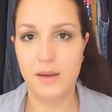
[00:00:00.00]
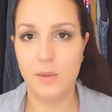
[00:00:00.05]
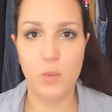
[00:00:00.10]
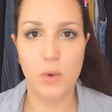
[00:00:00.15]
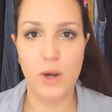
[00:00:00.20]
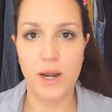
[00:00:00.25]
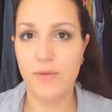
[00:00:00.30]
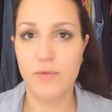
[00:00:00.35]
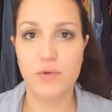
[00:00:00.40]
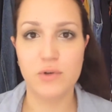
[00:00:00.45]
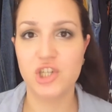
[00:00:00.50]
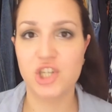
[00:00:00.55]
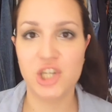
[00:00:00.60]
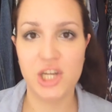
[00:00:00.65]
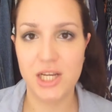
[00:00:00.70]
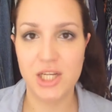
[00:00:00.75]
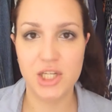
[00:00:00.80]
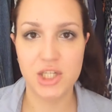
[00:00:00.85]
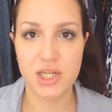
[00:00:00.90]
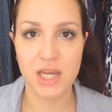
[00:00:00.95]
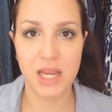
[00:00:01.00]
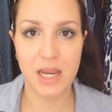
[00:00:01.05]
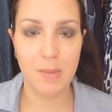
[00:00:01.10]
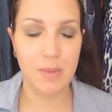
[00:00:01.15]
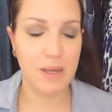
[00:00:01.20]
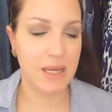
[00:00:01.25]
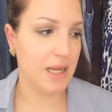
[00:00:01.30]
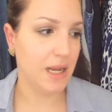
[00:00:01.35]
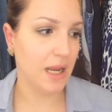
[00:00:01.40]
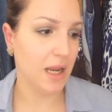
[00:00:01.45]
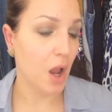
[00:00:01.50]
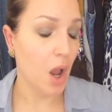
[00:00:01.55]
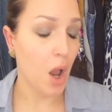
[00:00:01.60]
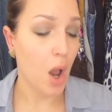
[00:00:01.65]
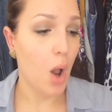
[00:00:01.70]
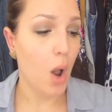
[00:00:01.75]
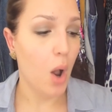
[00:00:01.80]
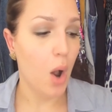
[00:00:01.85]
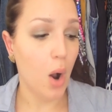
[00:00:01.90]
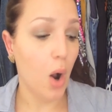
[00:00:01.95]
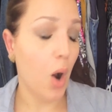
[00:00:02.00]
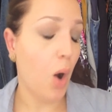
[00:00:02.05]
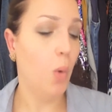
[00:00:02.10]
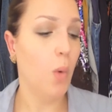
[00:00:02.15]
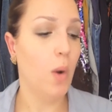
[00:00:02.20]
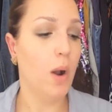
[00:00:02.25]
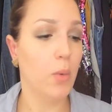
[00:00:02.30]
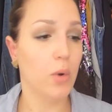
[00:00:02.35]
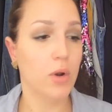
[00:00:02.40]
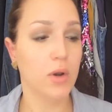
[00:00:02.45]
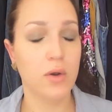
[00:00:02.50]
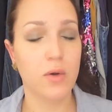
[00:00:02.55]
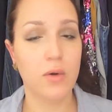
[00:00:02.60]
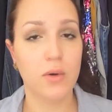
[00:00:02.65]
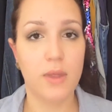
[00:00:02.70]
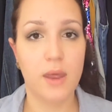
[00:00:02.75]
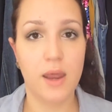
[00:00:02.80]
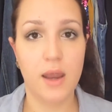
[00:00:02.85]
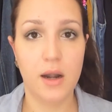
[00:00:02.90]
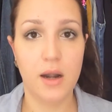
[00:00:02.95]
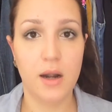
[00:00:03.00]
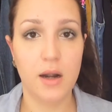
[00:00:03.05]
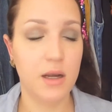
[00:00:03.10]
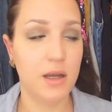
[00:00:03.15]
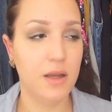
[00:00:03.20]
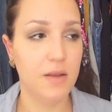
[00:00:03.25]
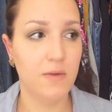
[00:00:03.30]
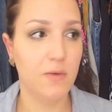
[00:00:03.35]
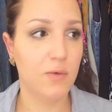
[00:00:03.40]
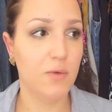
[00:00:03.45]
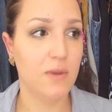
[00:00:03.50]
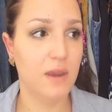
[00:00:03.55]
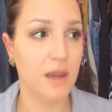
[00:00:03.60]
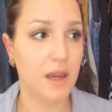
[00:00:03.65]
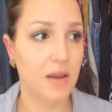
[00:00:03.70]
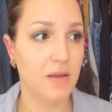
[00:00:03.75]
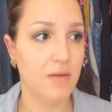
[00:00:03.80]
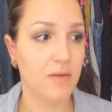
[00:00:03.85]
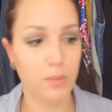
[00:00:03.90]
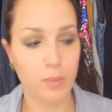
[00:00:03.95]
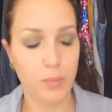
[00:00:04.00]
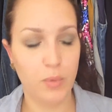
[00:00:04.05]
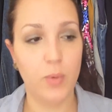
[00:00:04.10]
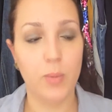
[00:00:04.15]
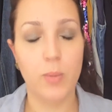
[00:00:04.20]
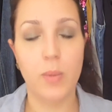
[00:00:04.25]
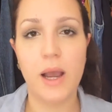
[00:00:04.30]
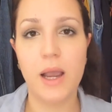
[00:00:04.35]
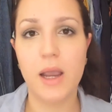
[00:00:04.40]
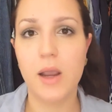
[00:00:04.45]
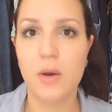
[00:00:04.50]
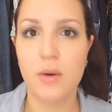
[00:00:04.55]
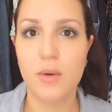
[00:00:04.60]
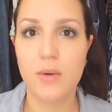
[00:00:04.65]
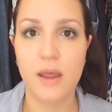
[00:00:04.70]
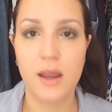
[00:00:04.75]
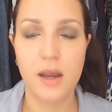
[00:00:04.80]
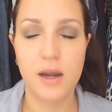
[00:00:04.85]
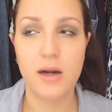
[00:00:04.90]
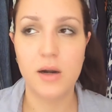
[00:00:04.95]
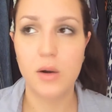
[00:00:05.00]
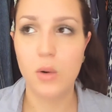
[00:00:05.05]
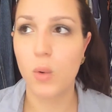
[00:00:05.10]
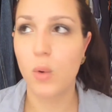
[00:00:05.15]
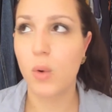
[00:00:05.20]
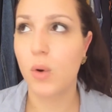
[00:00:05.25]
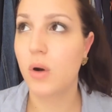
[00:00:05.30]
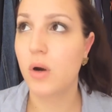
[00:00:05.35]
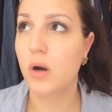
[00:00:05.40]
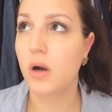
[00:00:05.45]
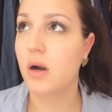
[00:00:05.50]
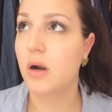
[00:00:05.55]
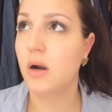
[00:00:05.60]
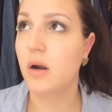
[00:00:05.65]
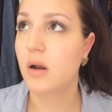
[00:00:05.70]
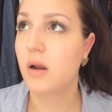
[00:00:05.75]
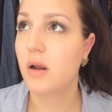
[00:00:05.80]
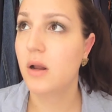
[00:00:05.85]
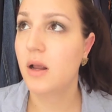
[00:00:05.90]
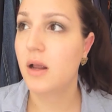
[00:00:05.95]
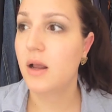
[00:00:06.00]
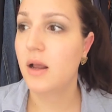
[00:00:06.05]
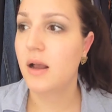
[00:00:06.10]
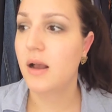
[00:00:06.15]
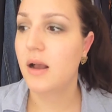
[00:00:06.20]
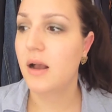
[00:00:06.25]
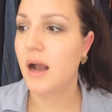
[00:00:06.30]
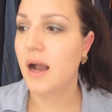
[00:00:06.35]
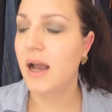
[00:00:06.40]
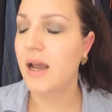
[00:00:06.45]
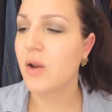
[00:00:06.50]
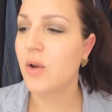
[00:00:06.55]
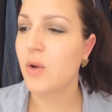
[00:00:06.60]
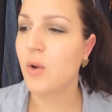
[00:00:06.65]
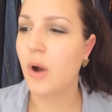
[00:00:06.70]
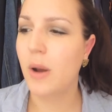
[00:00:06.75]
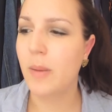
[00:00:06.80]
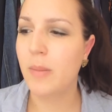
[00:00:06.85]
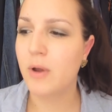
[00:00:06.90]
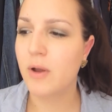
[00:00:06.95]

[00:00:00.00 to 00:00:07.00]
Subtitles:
whatever change can be. Like, oh, I want to go there in 2 days. Boom, I go there. Or I don't know,